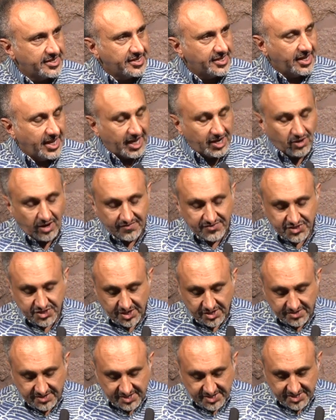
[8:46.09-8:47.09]
I know I've
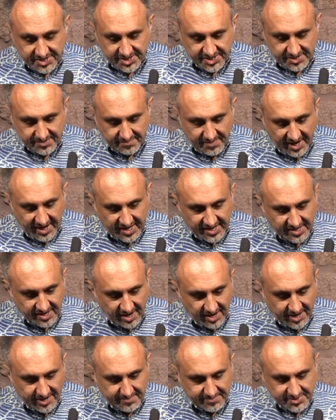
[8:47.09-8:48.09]
shared this many
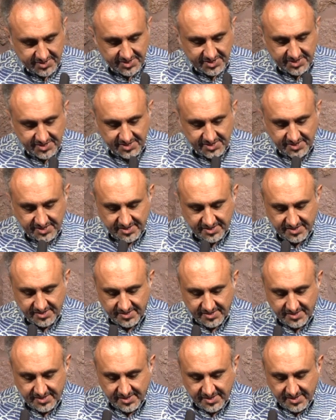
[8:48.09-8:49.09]
times
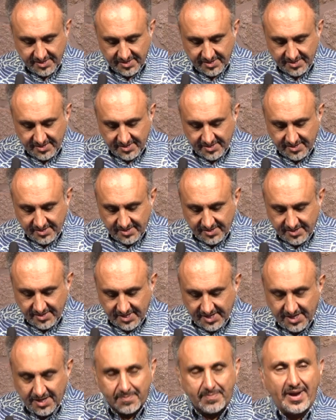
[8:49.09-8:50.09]

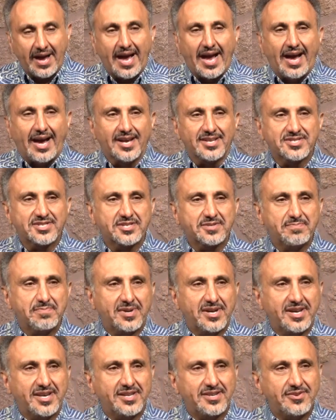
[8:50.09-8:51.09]
in the past,
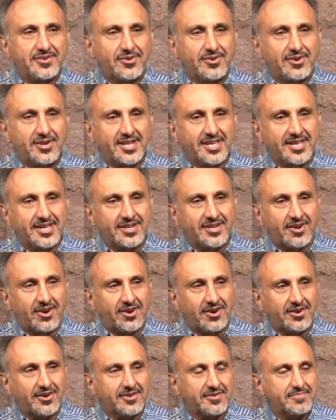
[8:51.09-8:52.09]
but early in
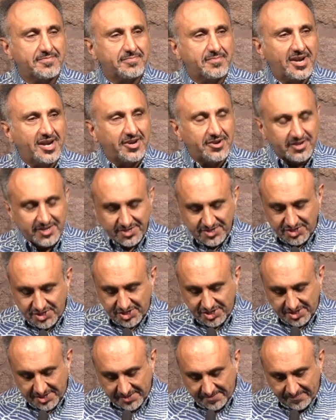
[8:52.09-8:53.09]
our
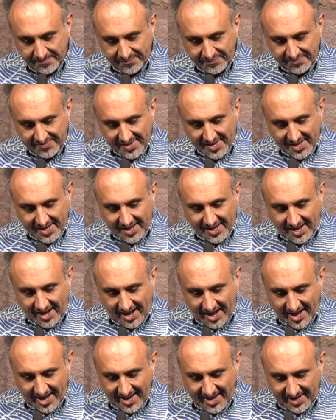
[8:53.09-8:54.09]
marriage,
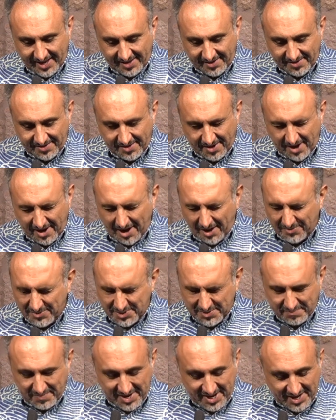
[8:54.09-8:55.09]
I thought I
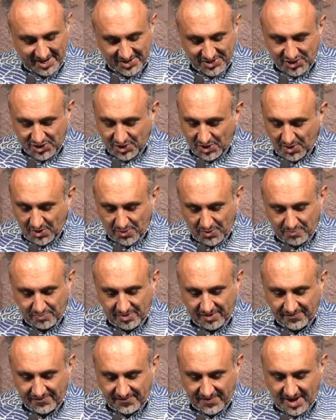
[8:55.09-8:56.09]
was being so
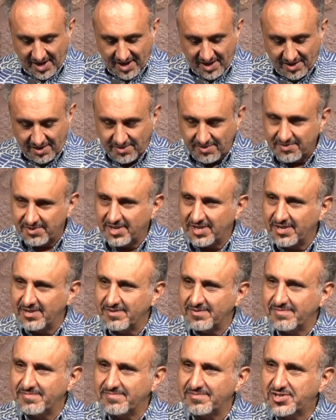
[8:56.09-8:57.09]
profound
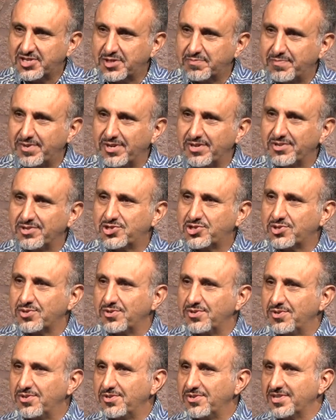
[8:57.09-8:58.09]
and
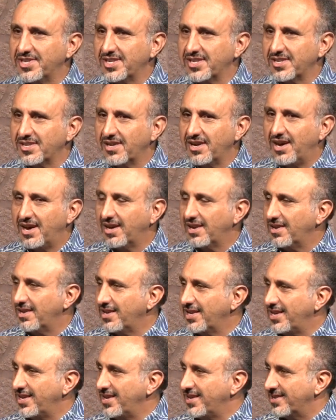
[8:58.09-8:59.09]
spiritual and
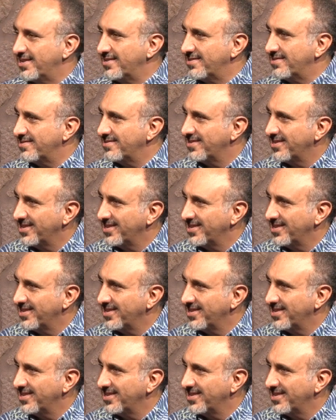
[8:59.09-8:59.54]
godly, and